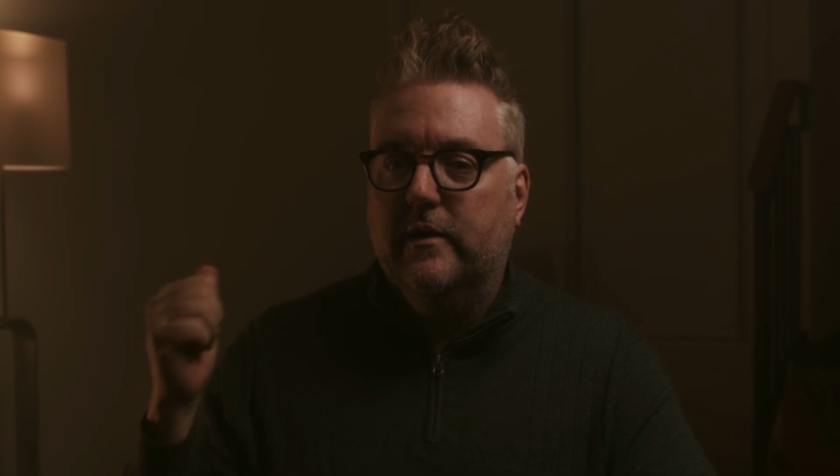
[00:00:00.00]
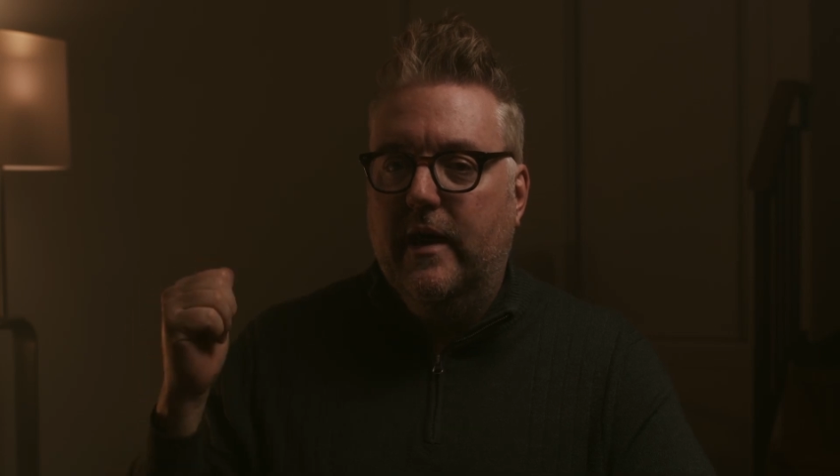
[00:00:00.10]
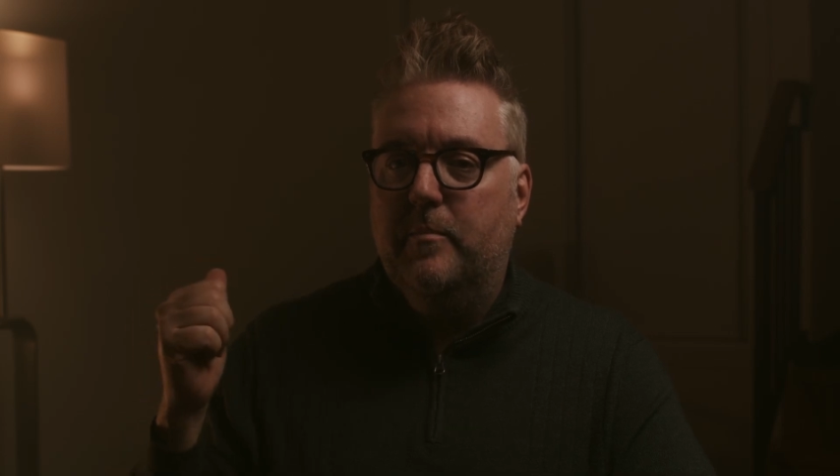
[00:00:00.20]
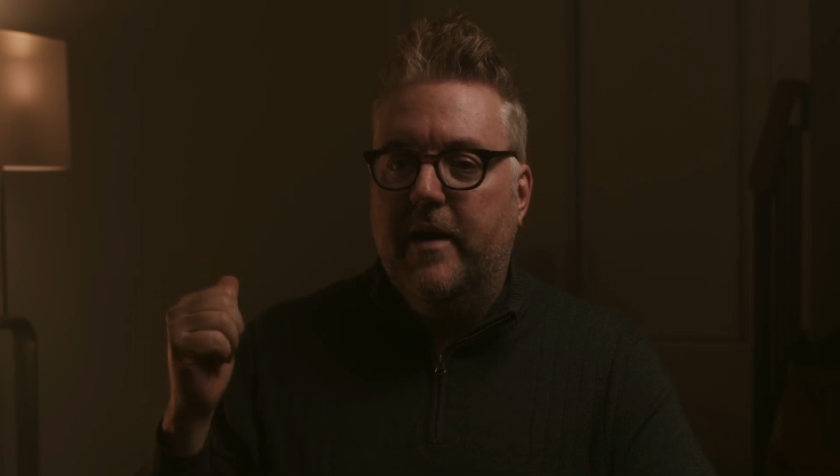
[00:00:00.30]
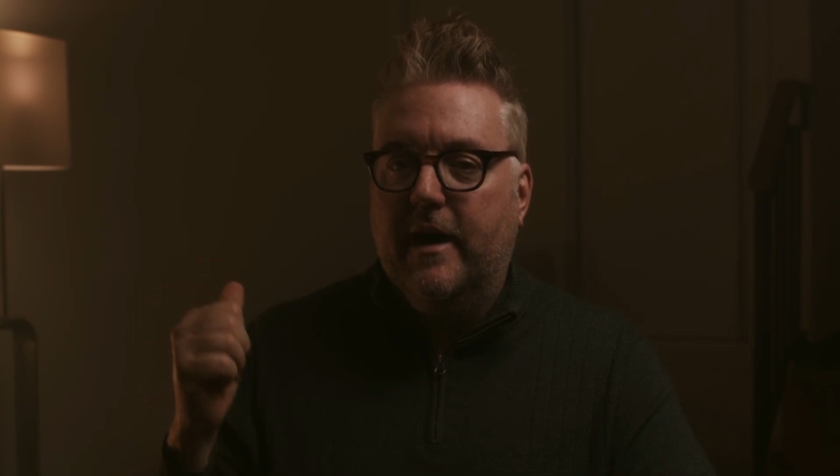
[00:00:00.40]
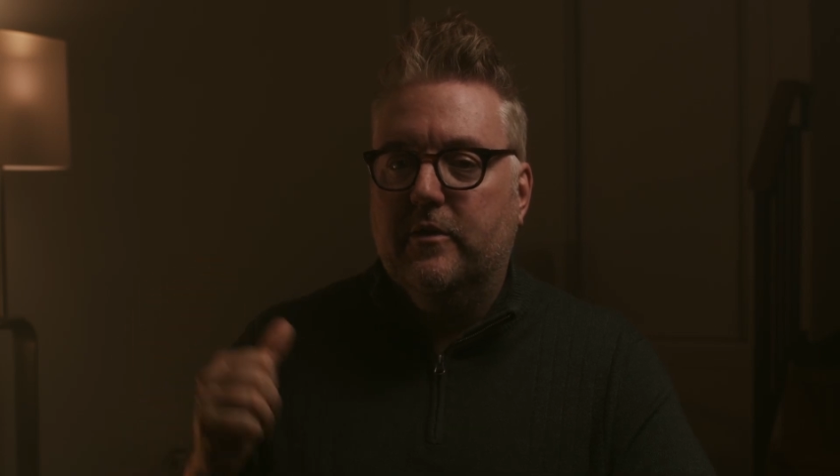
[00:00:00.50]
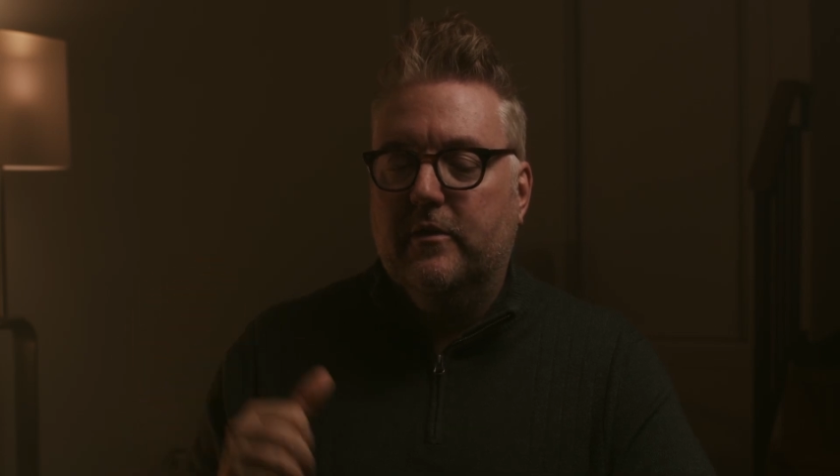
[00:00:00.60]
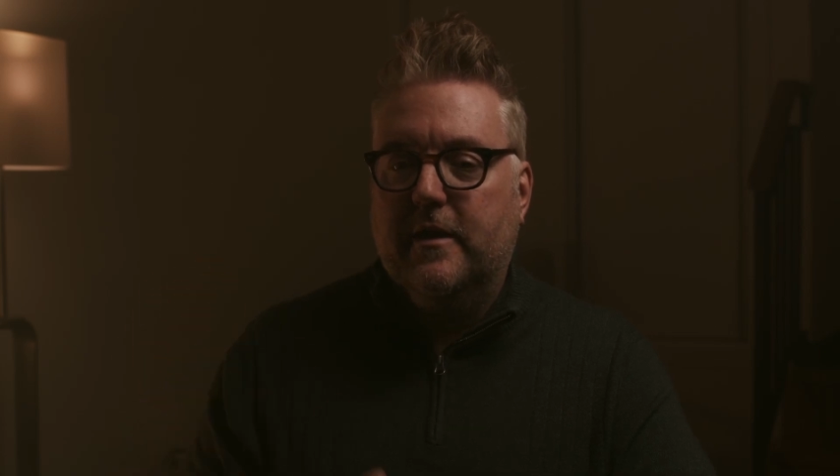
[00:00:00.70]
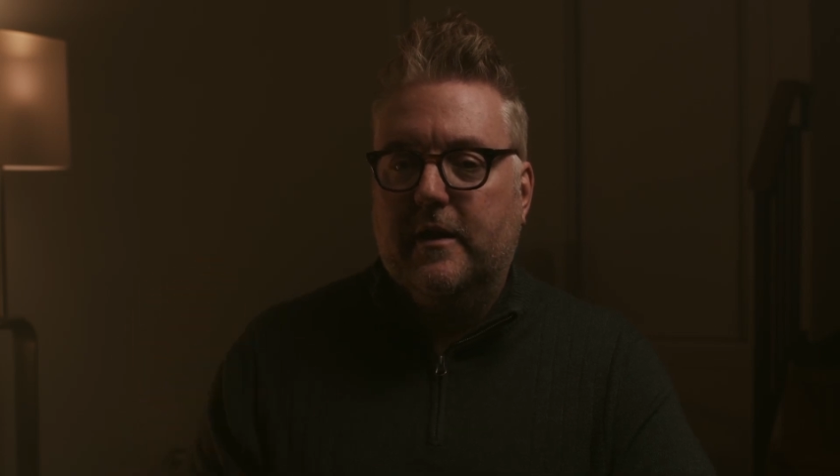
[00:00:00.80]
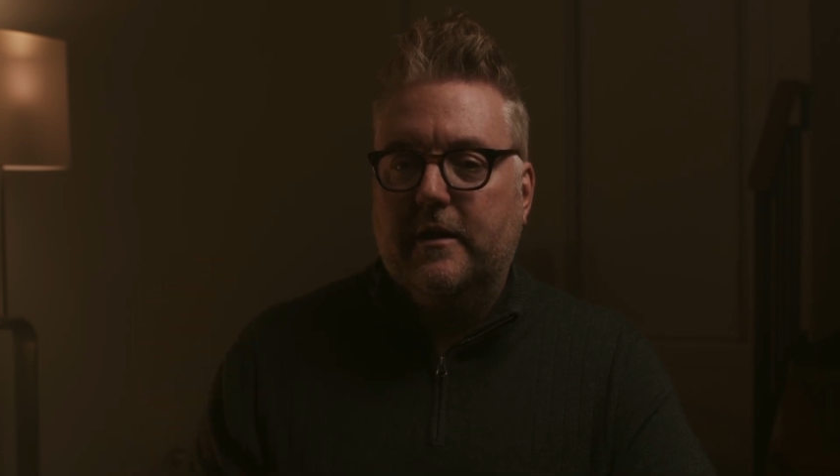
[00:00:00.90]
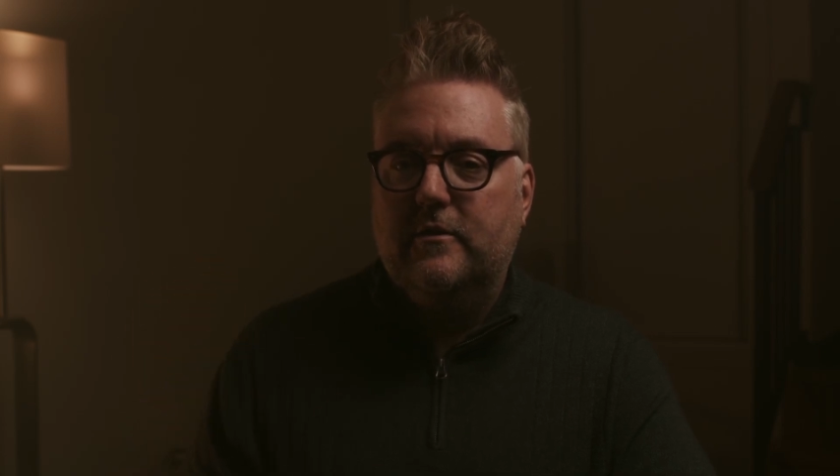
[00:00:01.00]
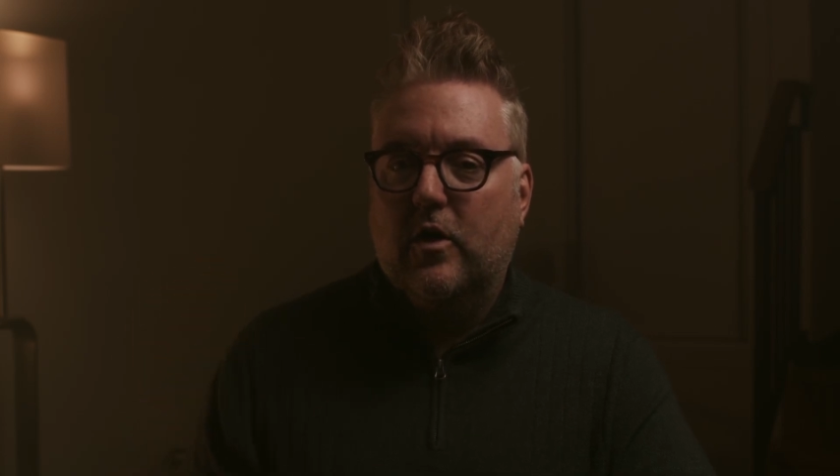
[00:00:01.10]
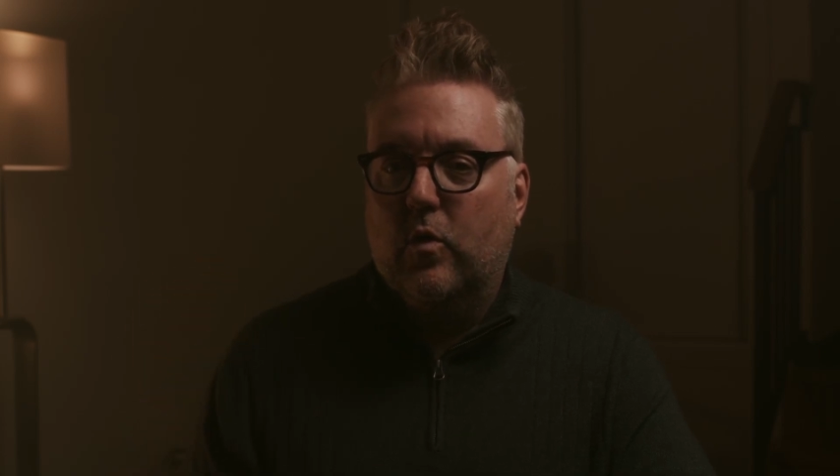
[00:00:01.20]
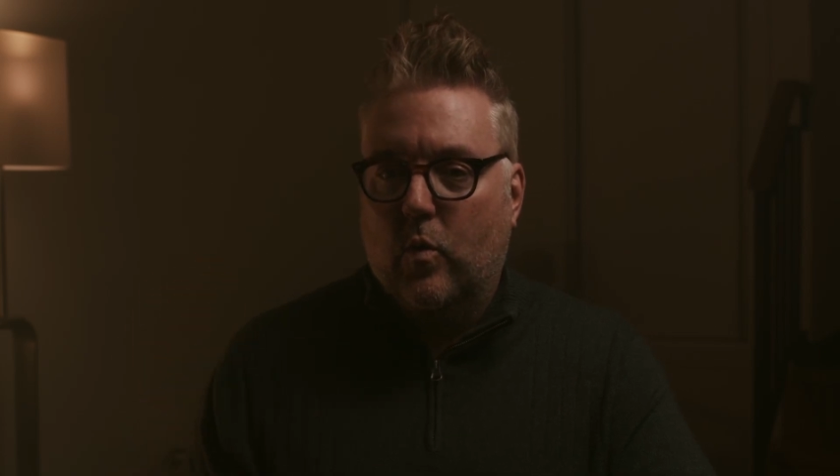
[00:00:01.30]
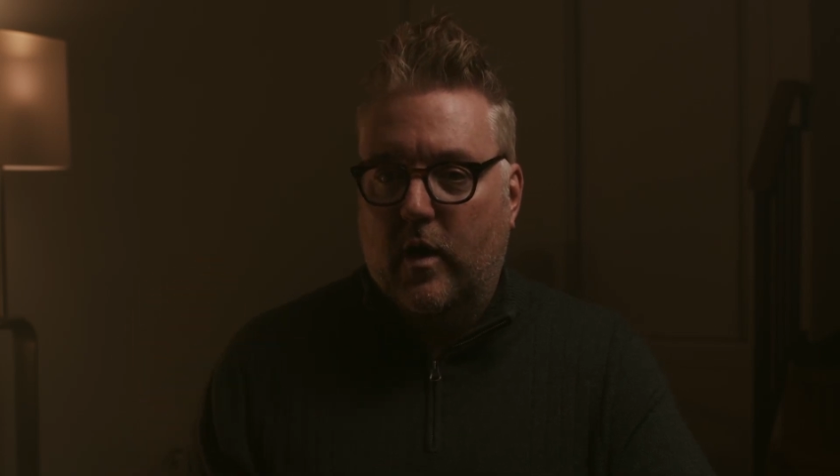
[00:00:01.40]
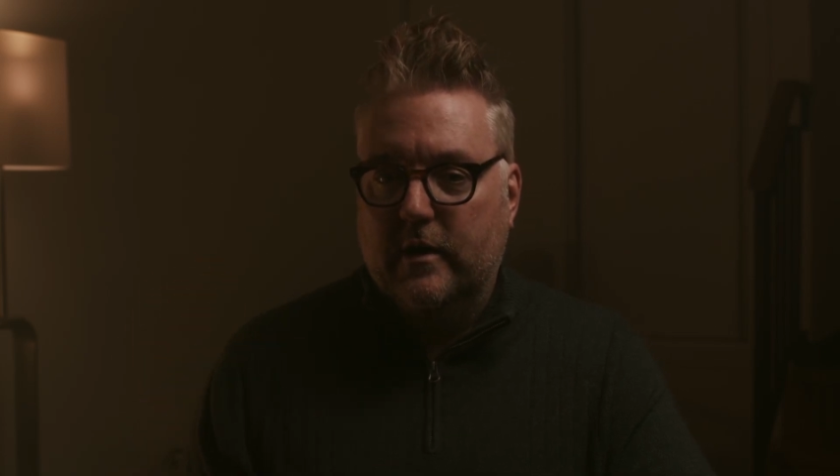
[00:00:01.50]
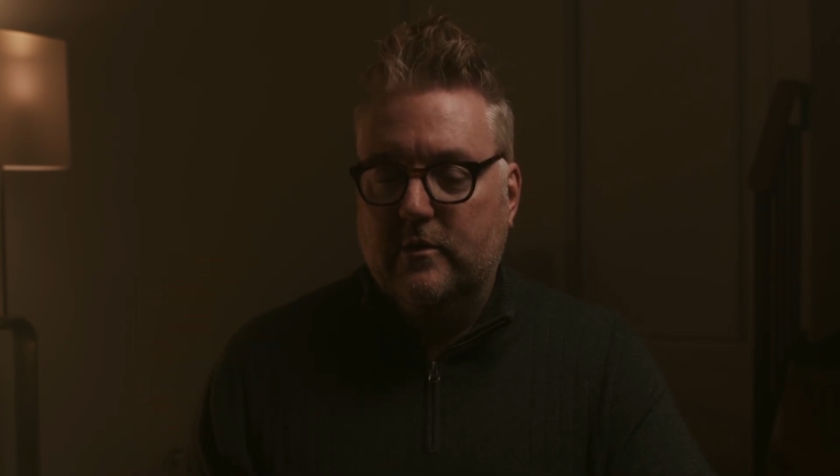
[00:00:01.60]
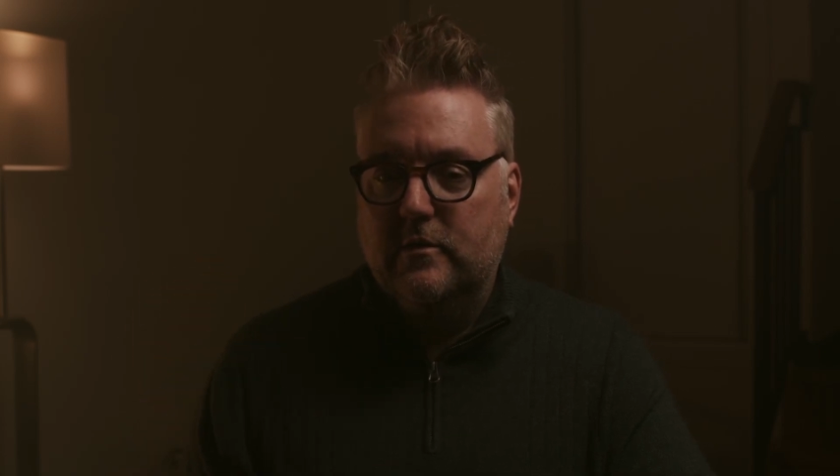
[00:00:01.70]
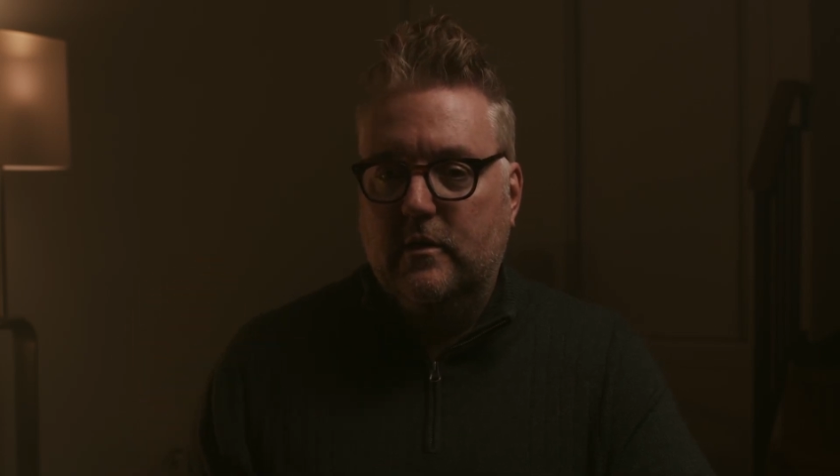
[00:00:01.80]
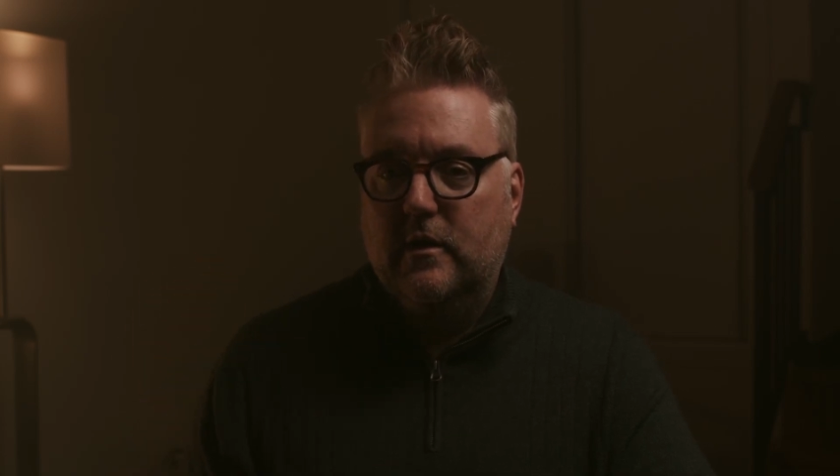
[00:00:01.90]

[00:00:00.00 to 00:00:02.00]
light back there that I don't want.